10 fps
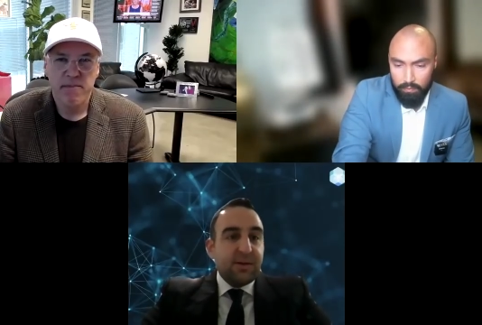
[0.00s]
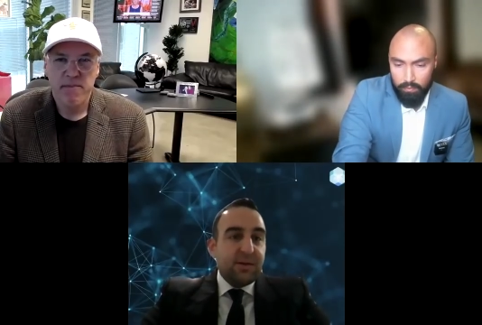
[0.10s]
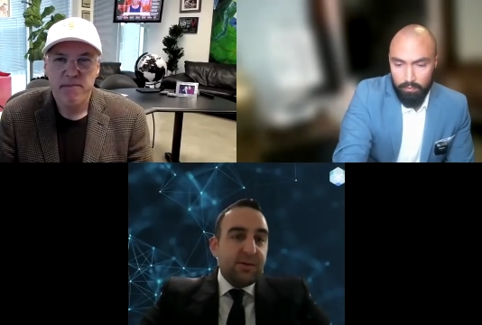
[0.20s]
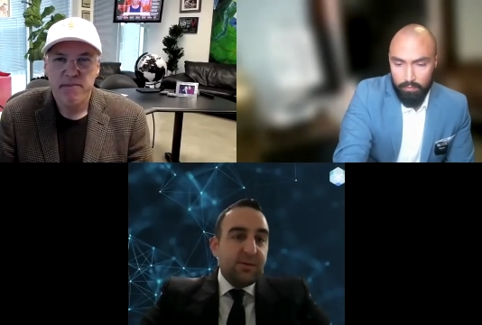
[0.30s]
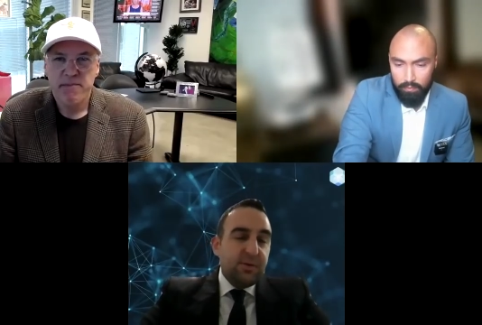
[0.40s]
Speaker 1: that
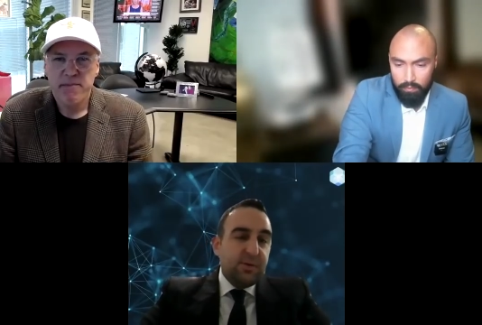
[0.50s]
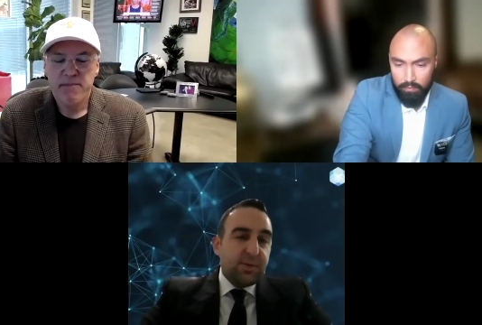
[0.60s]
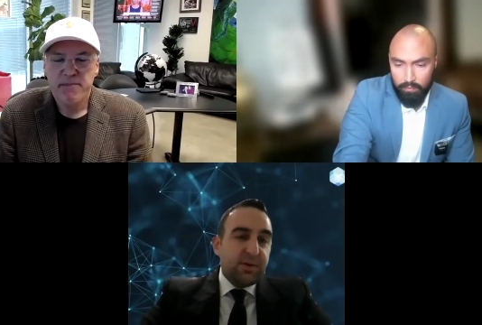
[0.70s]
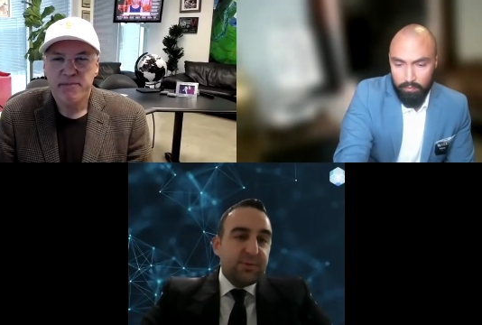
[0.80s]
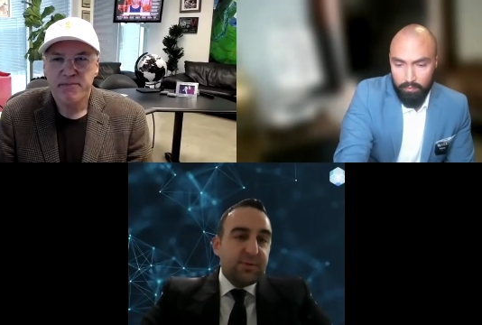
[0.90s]
New
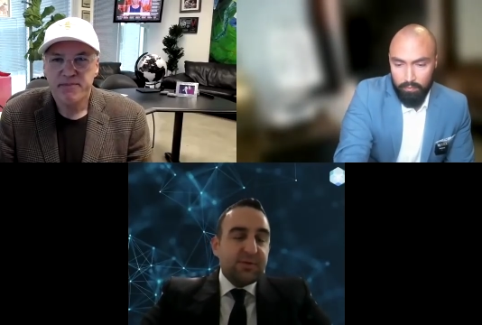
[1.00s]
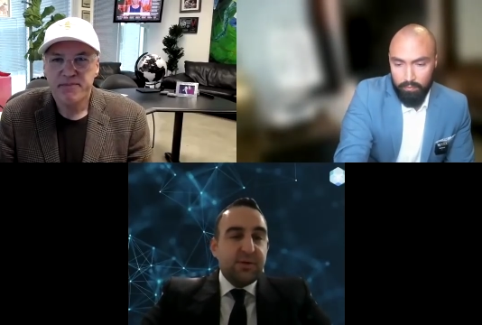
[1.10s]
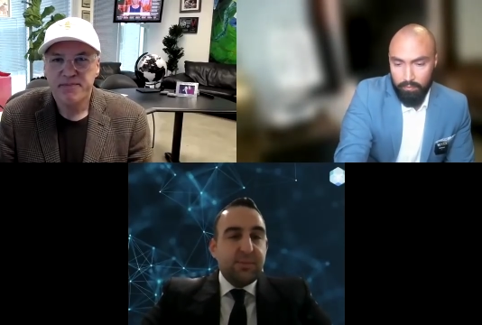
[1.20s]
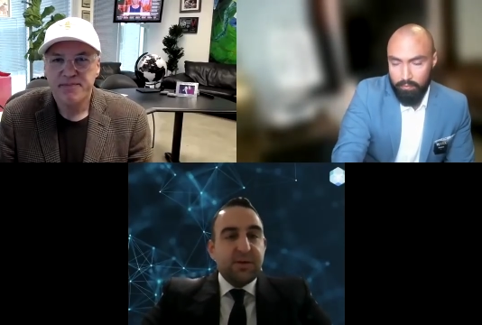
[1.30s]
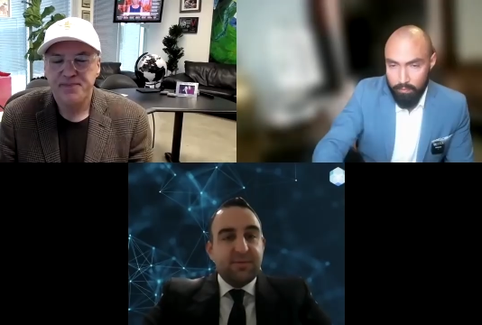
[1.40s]
Brunswick's going to
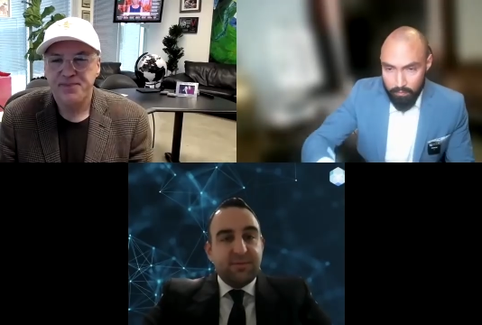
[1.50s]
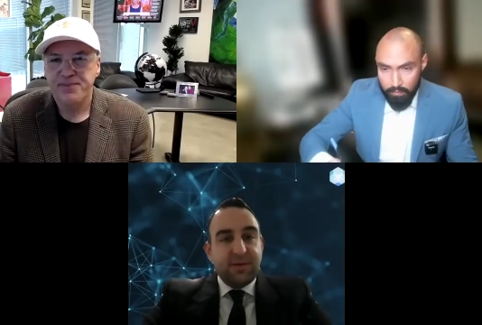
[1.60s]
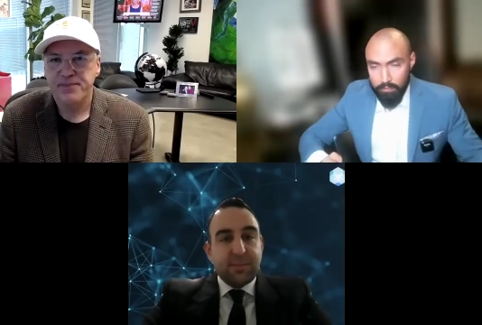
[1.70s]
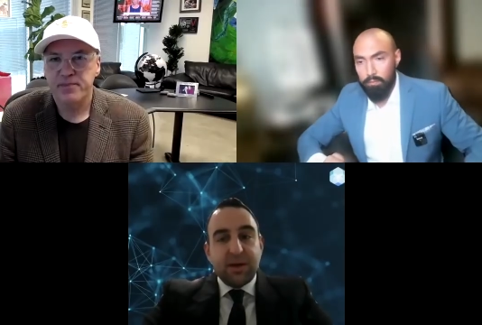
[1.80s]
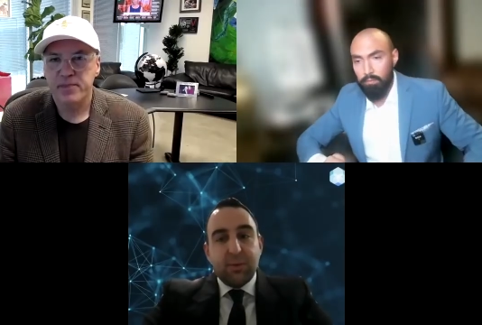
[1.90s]
be at 50
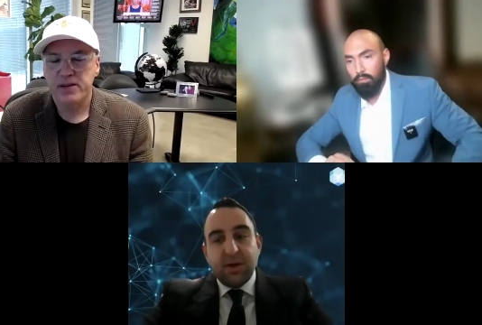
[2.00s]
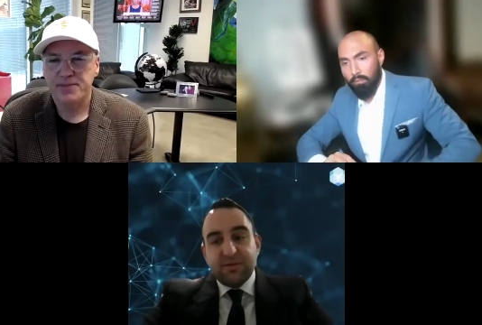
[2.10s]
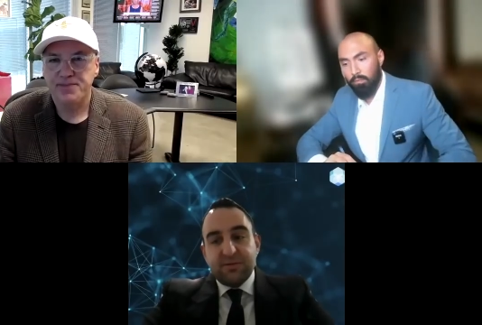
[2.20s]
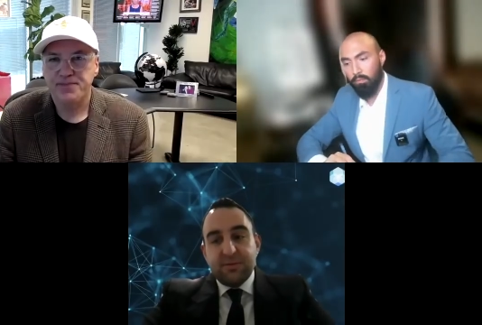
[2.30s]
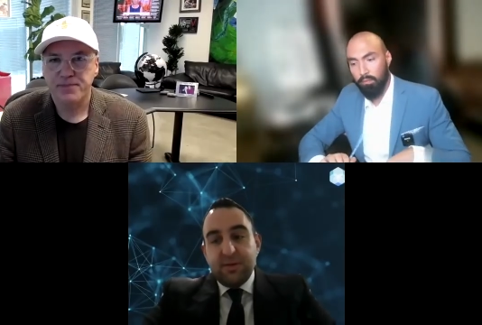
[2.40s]
megawatts
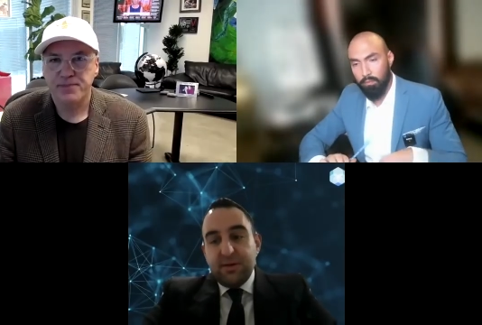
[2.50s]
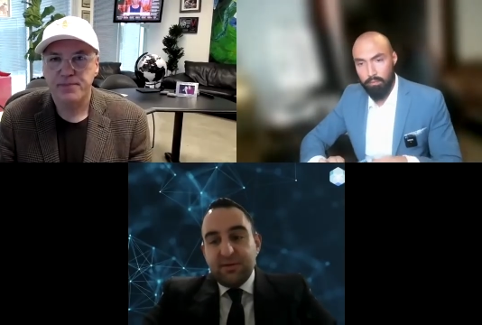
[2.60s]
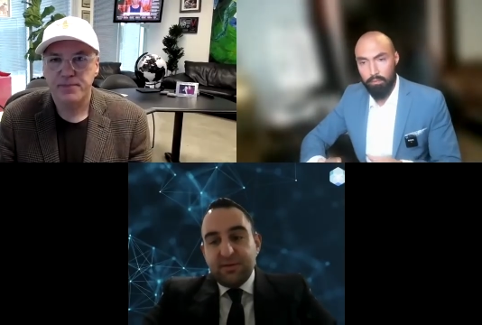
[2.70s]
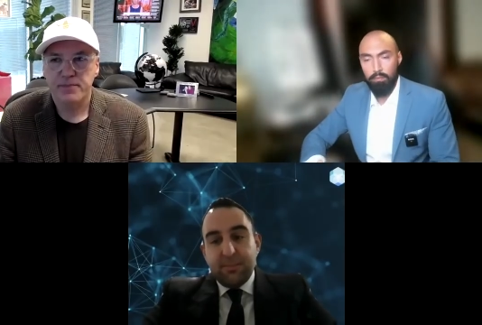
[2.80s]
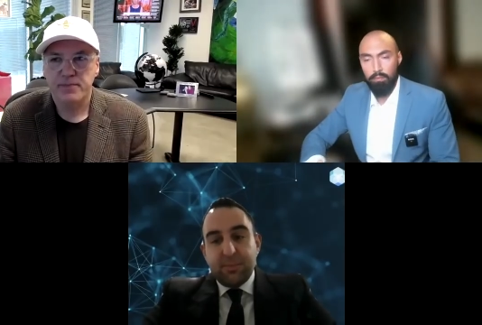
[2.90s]
in
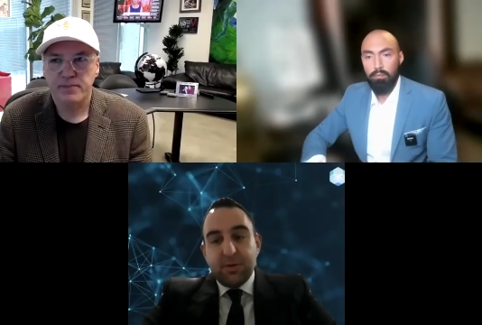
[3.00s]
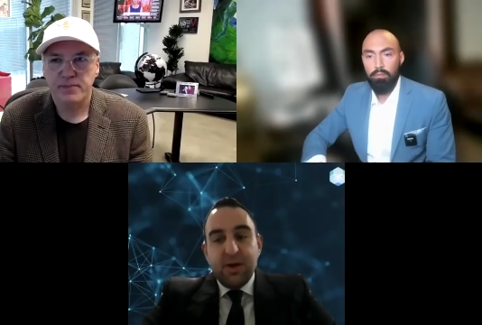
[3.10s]
December,